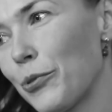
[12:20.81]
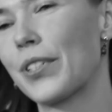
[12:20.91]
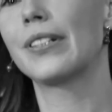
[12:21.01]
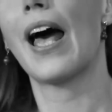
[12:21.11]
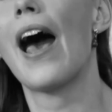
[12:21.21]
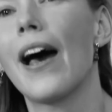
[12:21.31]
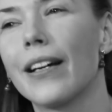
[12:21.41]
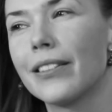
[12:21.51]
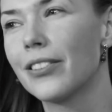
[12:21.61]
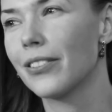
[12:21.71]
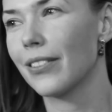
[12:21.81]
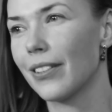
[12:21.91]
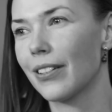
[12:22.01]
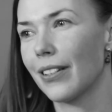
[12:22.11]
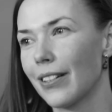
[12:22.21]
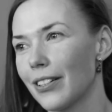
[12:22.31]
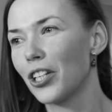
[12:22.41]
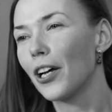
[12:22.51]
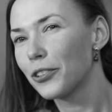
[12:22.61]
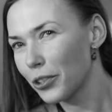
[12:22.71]
was glad
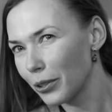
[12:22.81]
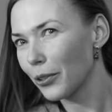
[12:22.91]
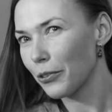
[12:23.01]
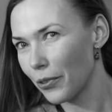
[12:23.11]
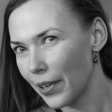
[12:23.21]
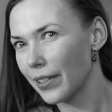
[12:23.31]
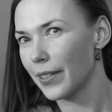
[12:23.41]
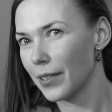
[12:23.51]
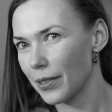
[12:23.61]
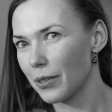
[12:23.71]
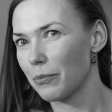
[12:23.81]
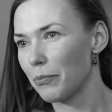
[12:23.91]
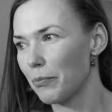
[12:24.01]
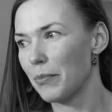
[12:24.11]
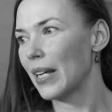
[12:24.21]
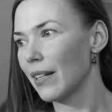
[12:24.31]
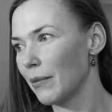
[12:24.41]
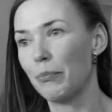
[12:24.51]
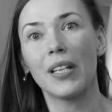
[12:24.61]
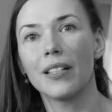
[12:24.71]
not to look for any
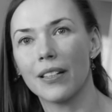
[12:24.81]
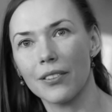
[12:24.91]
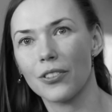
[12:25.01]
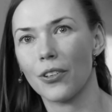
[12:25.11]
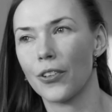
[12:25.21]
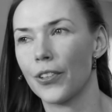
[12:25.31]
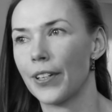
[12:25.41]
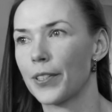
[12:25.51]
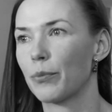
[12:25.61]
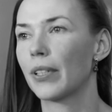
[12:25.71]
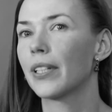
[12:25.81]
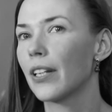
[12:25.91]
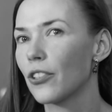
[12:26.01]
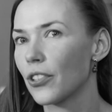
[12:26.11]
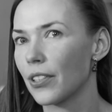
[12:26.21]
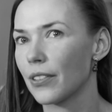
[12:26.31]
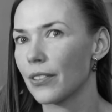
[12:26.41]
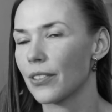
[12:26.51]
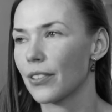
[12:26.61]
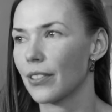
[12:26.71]
meanings or
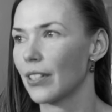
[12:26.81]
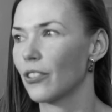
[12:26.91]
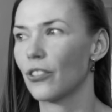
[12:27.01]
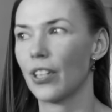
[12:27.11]
explanations. It's